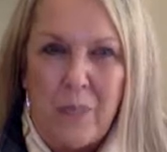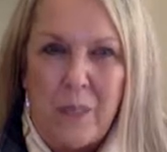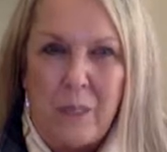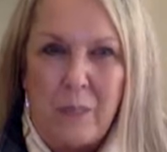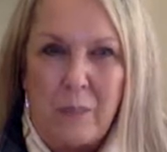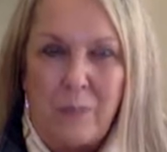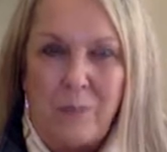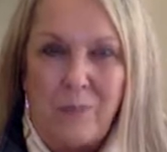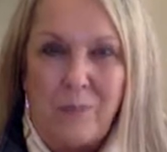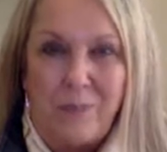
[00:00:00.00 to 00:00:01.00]

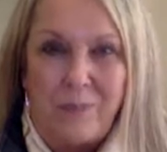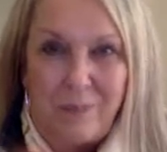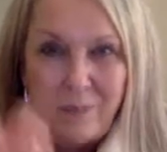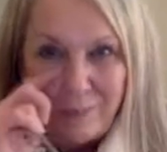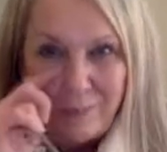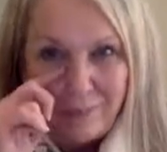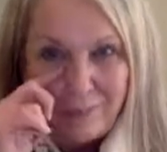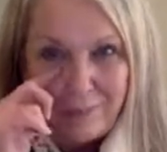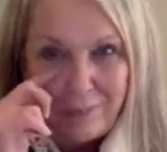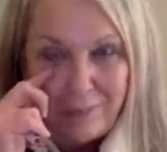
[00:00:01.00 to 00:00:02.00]

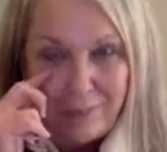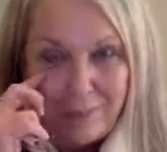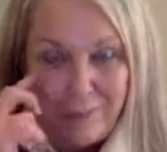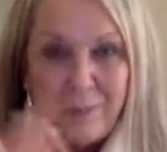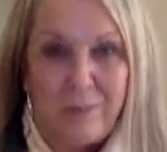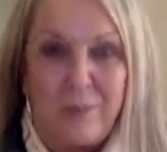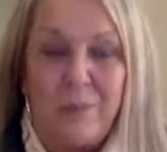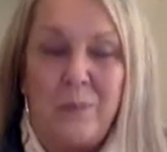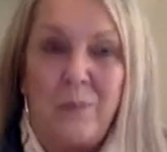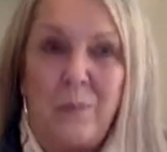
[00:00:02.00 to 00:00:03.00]

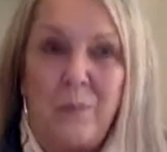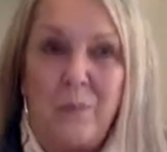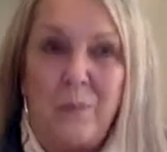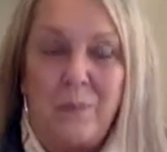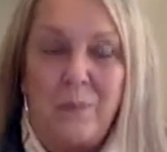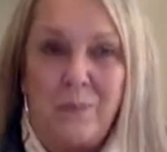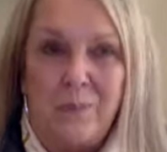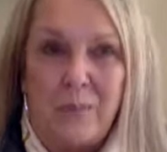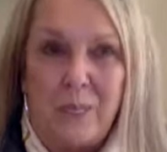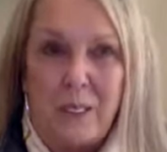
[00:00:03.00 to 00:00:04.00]

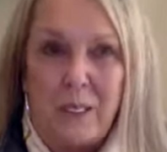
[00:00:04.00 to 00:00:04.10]
This person isn't speaking.